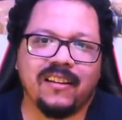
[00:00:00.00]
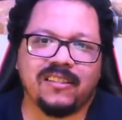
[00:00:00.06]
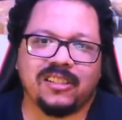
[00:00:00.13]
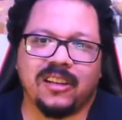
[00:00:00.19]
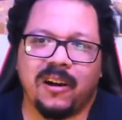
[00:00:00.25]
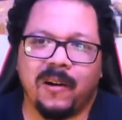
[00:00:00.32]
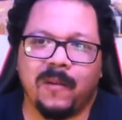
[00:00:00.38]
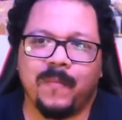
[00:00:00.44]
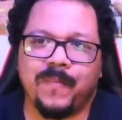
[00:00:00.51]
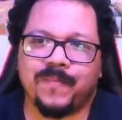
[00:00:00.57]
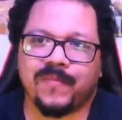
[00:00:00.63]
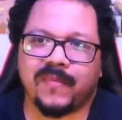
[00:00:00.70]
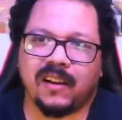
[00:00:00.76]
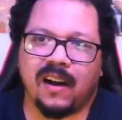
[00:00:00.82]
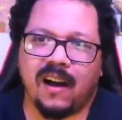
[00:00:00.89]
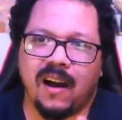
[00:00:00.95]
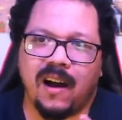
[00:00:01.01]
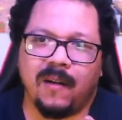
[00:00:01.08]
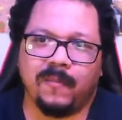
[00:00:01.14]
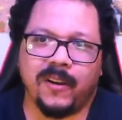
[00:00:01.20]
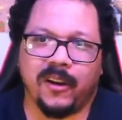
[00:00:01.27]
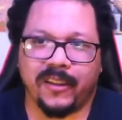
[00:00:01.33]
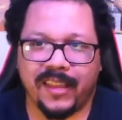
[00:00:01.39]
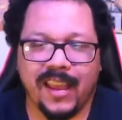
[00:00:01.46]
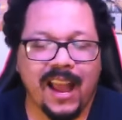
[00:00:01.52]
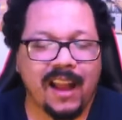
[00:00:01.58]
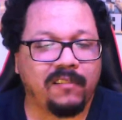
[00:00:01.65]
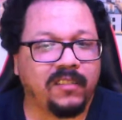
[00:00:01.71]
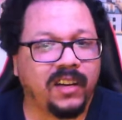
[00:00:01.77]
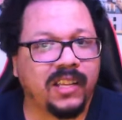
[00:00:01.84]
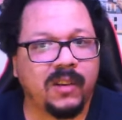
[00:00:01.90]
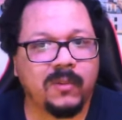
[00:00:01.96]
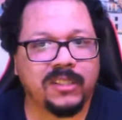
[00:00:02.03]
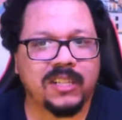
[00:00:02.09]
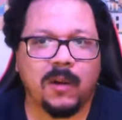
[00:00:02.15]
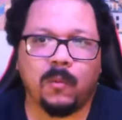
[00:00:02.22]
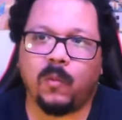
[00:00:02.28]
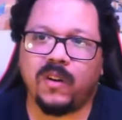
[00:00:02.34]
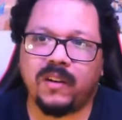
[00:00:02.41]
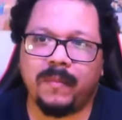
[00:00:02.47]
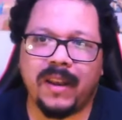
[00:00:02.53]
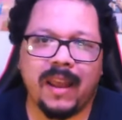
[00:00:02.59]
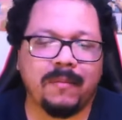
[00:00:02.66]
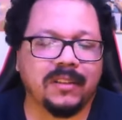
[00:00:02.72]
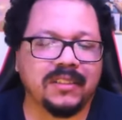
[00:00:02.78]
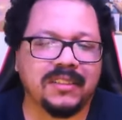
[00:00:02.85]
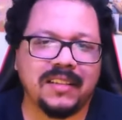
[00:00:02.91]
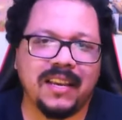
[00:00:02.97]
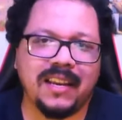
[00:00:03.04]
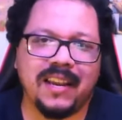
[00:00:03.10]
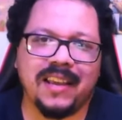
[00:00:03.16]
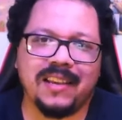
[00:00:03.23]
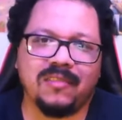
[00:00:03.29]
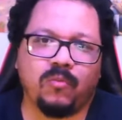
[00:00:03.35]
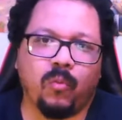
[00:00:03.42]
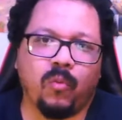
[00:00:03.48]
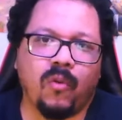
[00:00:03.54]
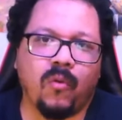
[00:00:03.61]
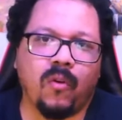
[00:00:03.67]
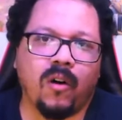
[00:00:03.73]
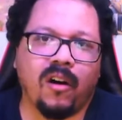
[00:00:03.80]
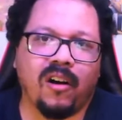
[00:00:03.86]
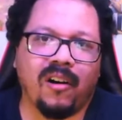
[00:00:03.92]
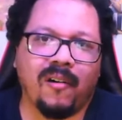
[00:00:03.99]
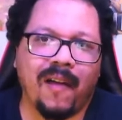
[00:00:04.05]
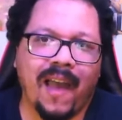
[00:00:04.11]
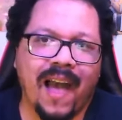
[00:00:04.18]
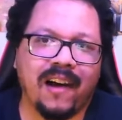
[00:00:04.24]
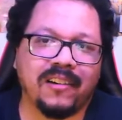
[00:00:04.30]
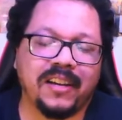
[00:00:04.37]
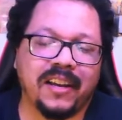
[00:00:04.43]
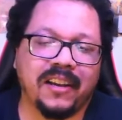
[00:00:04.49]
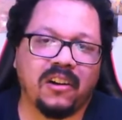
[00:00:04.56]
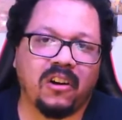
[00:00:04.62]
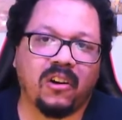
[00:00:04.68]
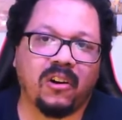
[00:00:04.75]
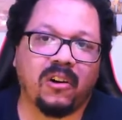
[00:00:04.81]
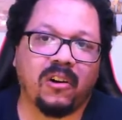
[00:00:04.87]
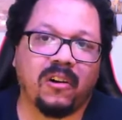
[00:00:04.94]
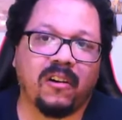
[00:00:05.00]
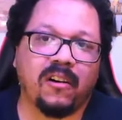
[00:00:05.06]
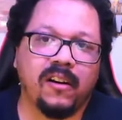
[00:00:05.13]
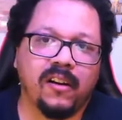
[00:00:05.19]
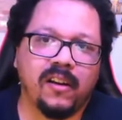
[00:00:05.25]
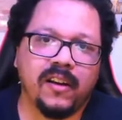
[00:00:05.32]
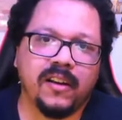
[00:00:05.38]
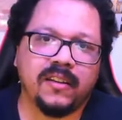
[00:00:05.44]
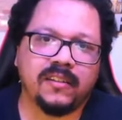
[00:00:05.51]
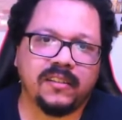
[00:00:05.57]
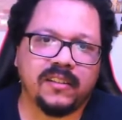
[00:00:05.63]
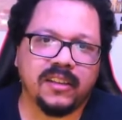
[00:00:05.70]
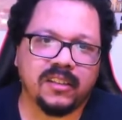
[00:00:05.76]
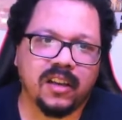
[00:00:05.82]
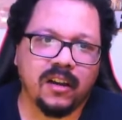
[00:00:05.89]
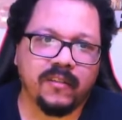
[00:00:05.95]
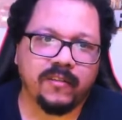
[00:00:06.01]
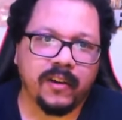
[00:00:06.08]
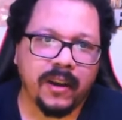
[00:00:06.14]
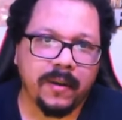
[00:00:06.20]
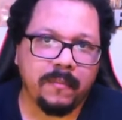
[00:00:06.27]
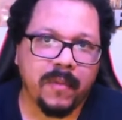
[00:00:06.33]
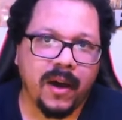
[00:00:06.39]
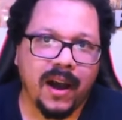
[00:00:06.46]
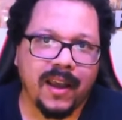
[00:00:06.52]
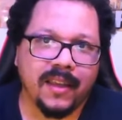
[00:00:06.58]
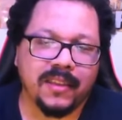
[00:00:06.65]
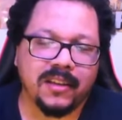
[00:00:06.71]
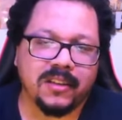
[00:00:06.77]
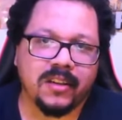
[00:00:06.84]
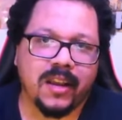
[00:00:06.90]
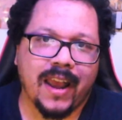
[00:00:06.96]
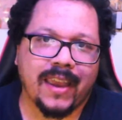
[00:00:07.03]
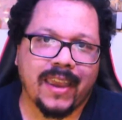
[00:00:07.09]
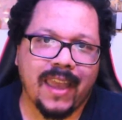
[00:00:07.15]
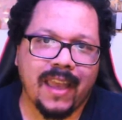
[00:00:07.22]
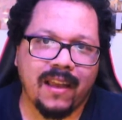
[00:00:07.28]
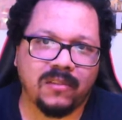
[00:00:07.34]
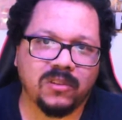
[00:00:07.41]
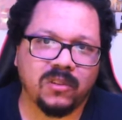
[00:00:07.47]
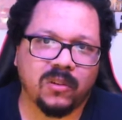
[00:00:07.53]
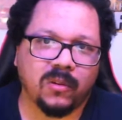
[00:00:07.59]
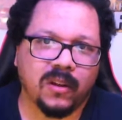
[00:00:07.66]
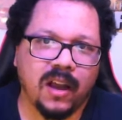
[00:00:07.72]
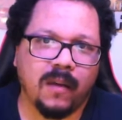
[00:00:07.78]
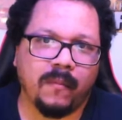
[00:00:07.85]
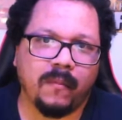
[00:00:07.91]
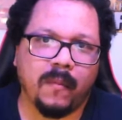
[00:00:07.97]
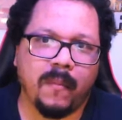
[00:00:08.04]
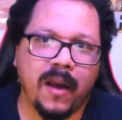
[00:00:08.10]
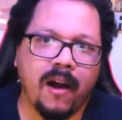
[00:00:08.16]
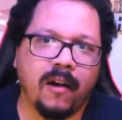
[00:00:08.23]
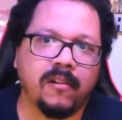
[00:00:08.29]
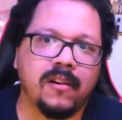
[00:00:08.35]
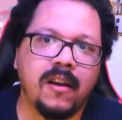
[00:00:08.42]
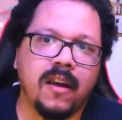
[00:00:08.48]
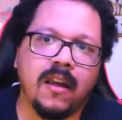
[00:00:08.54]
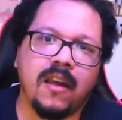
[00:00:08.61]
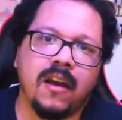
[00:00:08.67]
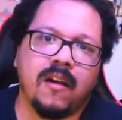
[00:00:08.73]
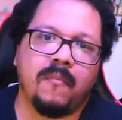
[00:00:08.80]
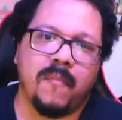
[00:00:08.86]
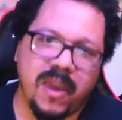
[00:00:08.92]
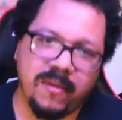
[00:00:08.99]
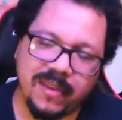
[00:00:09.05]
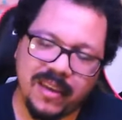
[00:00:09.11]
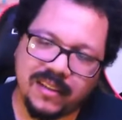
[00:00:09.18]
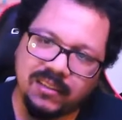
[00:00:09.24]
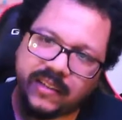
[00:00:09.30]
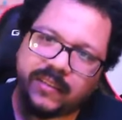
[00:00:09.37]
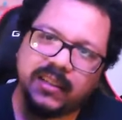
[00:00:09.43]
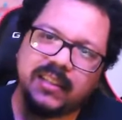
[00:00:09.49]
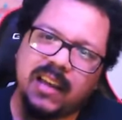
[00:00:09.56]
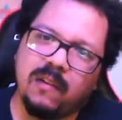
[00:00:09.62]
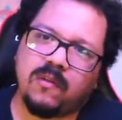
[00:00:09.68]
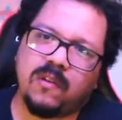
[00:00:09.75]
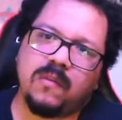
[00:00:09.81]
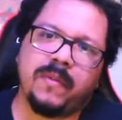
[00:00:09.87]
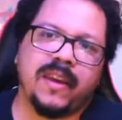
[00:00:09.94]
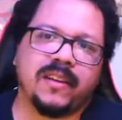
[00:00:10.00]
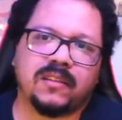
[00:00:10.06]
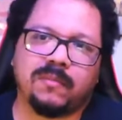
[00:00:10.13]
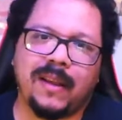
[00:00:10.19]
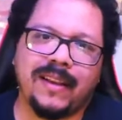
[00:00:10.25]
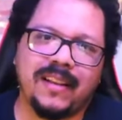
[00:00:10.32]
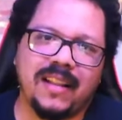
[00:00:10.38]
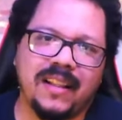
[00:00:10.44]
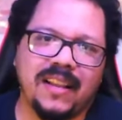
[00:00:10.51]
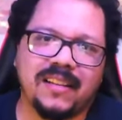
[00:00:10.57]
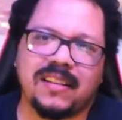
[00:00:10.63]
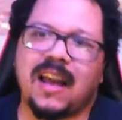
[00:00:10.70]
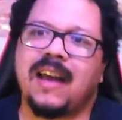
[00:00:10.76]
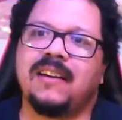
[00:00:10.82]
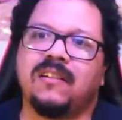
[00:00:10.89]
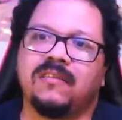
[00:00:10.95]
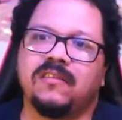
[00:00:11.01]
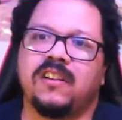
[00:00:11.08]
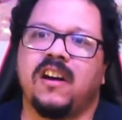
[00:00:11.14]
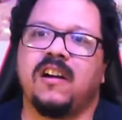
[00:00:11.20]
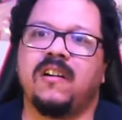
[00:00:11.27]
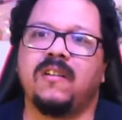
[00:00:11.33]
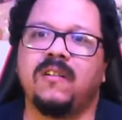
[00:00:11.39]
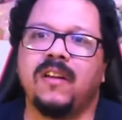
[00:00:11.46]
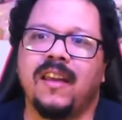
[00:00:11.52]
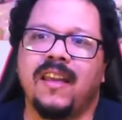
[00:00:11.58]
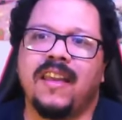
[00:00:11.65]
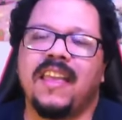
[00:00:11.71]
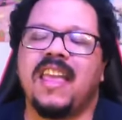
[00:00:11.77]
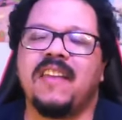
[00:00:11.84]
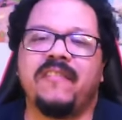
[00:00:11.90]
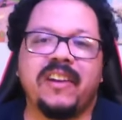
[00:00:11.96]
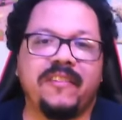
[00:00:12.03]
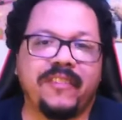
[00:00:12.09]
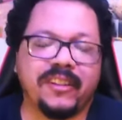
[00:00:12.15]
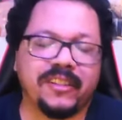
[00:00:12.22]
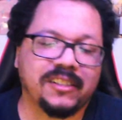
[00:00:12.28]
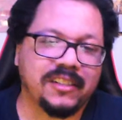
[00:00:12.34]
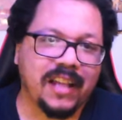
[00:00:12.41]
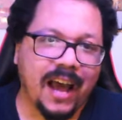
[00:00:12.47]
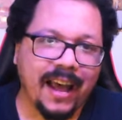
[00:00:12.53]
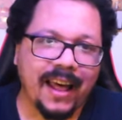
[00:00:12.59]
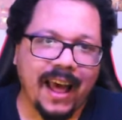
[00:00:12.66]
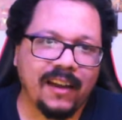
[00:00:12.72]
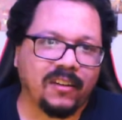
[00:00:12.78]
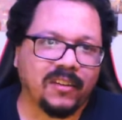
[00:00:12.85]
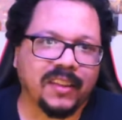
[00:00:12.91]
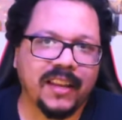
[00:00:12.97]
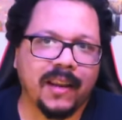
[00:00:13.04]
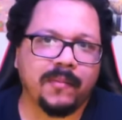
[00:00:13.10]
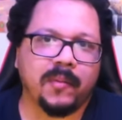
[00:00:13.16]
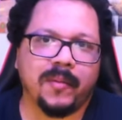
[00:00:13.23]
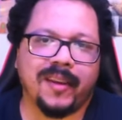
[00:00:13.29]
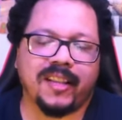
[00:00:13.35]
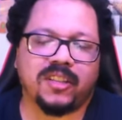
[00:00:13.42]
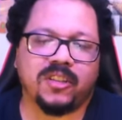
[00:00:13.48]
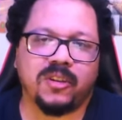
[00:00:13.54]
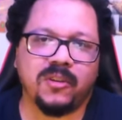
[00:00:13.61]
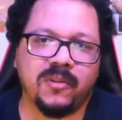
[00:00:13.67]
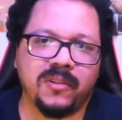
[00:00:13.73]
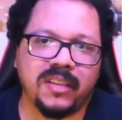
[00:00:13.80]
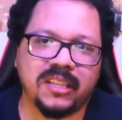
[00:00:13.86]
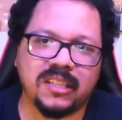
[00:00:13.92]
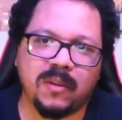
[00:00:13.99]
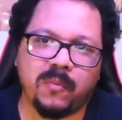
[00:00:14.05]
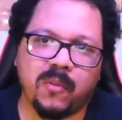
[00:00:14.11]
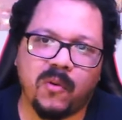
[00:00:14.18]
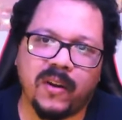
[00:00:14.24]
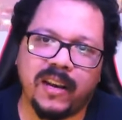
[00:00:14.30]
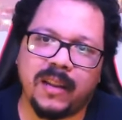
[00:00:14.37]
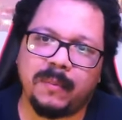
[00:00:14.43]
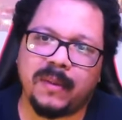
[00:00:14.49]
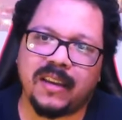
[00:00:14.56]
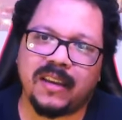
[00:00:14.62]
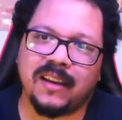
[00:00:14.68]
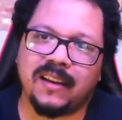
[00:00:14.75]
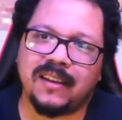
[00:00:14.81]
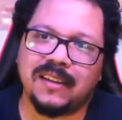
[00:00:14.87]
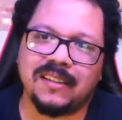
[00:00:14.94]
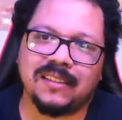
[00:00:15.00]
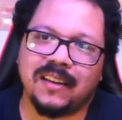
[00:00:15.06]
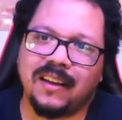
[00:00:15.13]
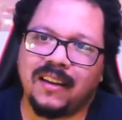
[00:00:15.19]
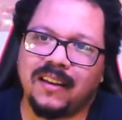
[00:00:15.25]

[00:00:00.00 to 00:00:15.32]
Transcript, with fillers: So um, the only thing I really wish I would have been able to see is uh, how did her discovery by the Jedi Council come about. Maybe it's something that will be explained in this. I don't know. Even if it's not, I don't think I'm going to be too disappointed because,